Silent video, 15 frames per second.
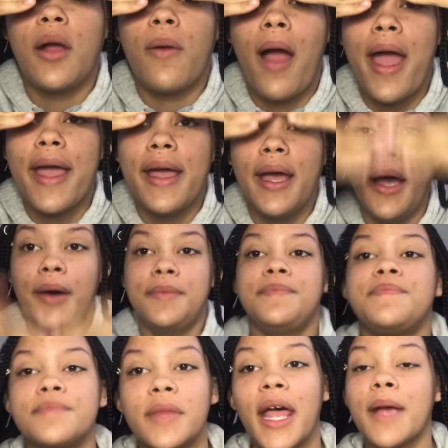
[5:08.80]
right here,
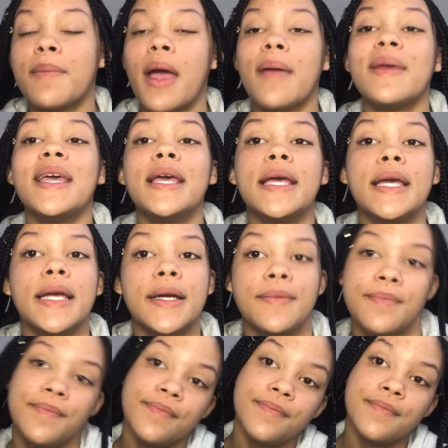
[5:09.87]
like baby,
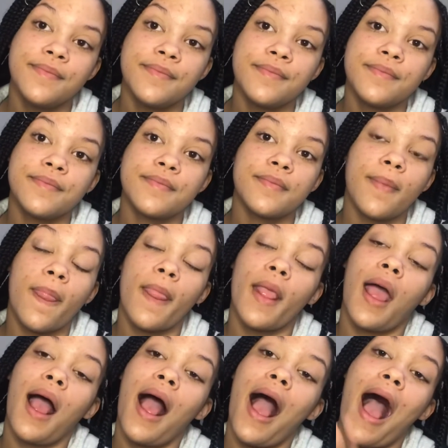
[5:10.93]

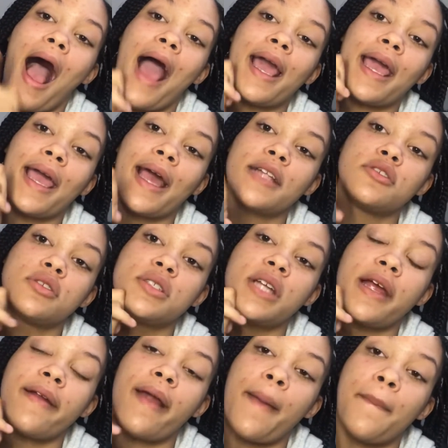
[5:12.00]
I can catch you
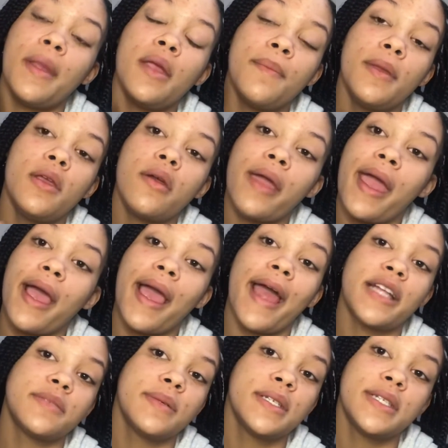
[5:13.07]
staring at me, but you can't
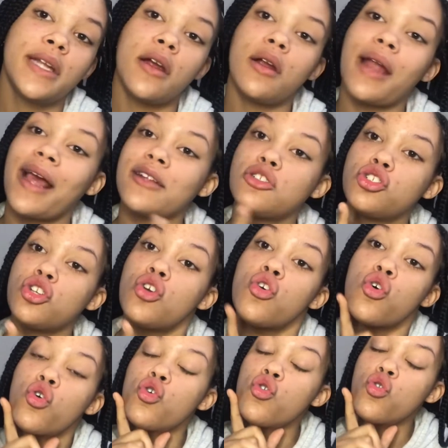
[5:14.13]
catch me staring at
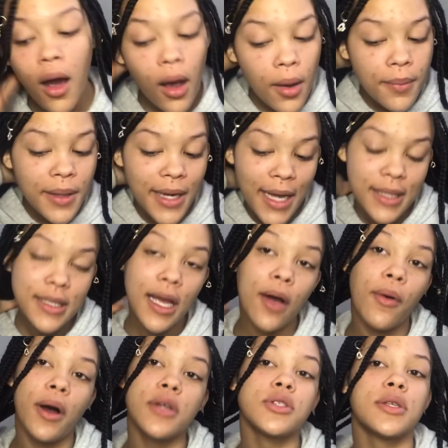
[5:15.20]
you. Um, the next thing I
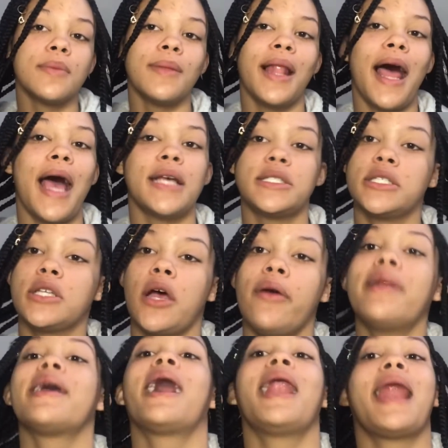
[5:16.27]
want is some lashes. I
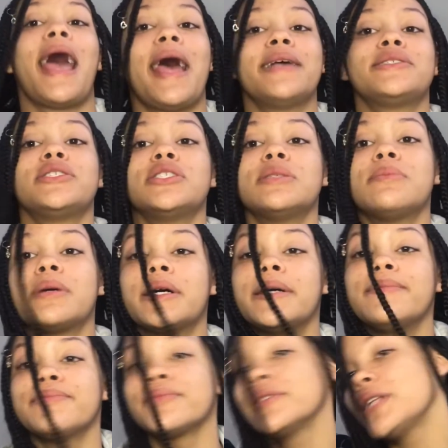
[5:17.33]
already got lashes,
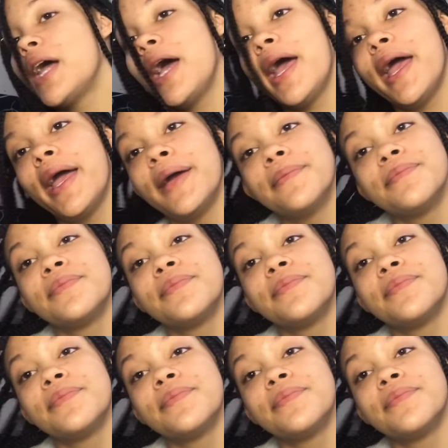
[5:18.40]
but hey,